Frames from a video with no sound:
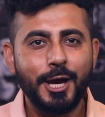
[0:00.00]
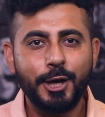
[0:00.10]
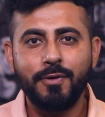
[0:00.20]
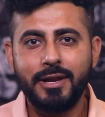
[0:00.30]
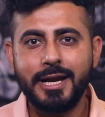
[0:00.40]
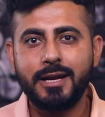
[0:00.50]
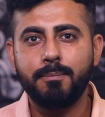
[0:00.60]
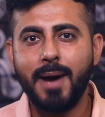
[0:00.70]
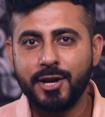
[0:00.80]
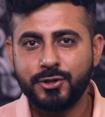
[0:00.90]
You will need a
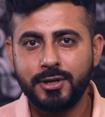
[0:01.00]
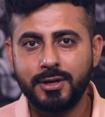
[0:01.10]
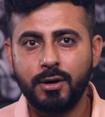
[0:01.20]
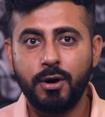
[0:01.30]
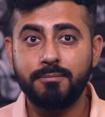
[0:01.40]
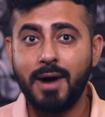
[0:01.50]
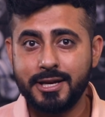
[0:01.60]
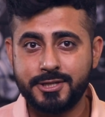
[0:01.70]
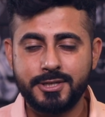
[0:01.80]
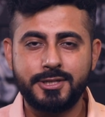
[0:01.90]
bachelor or
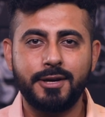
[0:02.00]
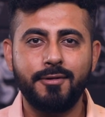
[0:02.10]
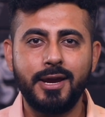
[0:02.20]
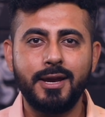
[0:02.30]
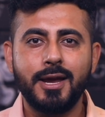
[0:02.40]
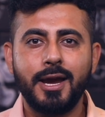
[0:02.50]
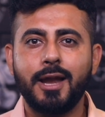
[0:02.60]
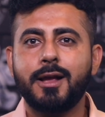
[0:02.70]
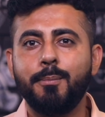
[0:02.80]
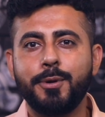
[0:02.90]
master's degree
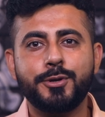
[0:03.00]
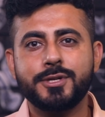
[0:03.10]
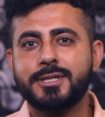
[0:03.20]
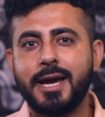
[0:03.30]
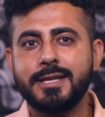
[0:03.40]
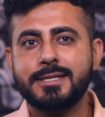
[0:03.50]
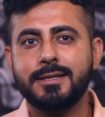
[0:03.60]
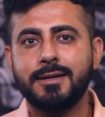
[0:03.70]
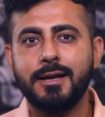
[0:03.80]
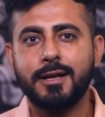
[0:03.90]
in computer
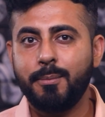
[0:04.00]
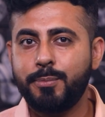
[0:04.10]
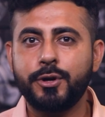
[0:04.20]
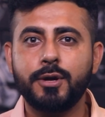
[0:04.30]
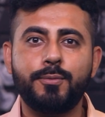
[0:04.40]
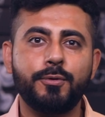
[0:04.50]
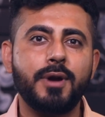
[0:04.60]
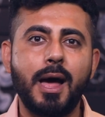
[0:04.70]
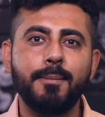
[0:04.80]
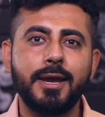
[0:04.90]
science, computer
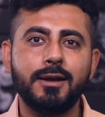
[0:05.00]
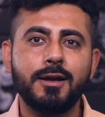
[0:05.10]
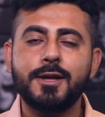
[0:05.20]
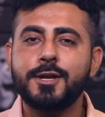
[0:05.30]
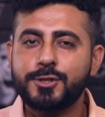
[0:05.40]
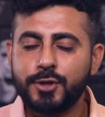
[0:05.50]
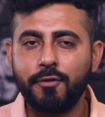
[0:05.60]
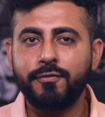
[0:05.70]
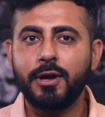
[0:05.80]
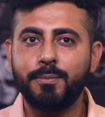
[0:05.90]
programming,
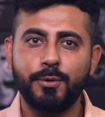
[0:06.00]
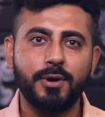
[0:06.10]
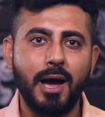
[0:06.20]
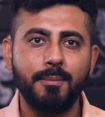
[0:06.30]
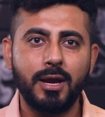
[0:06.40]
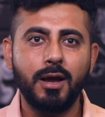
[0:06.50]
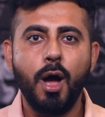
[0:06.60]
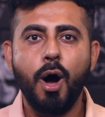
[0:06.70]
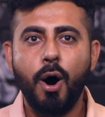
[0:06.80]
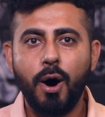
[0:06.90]
software programming,
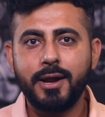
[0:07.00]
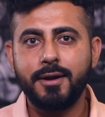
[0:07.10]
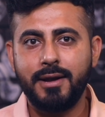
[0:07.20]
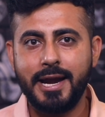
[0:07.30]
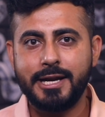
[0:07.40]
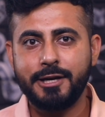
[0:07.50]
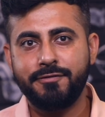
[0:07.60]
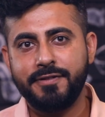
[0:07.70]
or a related